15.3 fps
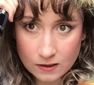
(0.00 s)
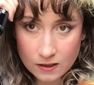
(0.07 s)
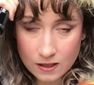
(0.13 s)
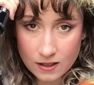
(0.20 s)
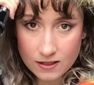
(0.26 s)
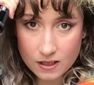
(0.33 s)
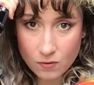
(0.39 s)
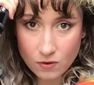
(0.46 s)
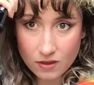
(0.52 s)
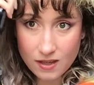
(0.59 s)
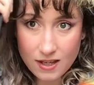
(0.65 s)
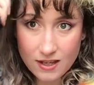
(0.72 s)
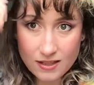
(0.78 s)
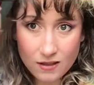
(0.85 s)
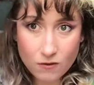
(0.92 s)
So with
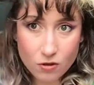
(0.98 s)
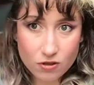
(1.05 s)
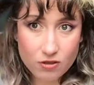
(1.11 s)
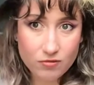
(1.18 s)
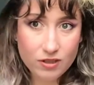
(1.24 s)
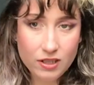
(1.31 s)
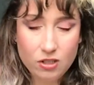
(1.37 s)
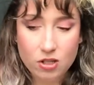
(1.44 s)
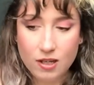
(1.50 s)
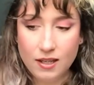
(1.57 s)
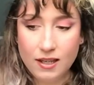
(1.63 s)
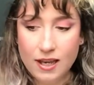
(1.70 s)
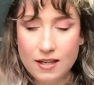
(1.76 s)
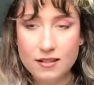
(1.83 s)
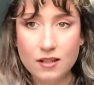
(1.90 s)
these you've got to really try and
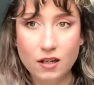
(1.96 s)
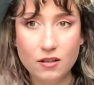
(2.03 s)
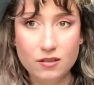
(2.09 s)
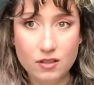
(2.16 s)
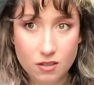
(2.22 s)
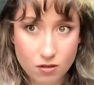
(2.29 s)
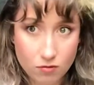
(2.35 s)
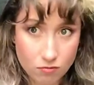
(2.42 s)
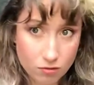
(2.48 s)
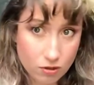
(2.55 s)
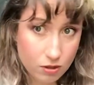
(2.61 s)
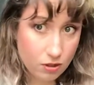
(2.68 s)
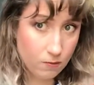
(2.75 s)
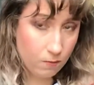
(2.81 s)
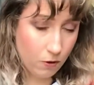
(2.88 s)
get as close to the root
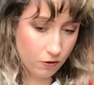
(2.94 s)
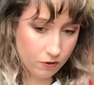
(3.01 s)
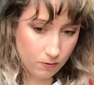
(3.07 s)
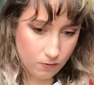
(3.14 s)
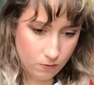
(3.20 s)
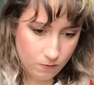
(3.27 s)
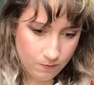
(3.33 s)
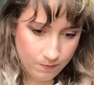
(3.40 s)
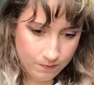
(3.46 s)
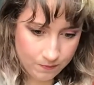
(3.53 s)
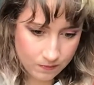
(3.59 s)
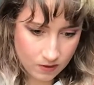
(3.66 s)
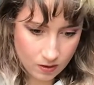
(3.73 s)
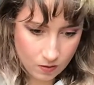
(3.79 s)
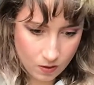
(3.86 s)
as possible
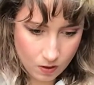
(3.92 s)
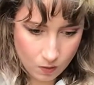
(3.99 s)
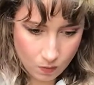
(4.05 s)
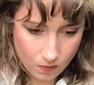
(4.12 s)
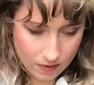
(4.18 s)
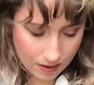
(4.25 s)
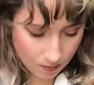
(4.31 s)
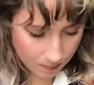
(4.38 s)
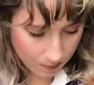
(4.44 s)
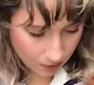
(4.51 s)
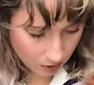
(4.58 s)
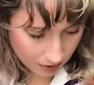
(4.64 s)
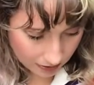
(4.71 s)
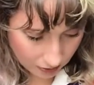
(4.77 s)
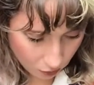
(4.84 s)
without
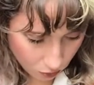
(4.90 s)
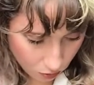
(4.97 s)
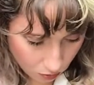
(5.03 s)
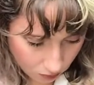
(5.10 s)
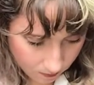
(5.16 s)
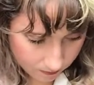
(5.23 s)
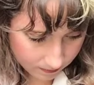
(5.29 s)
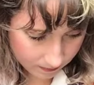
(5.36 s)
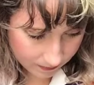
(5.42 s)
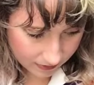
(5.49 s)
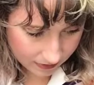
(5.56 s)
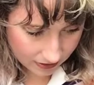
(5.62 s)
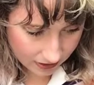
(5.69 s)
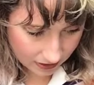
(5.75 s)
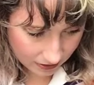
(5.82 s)
burning your
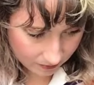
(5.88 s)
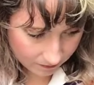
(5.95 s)
skin.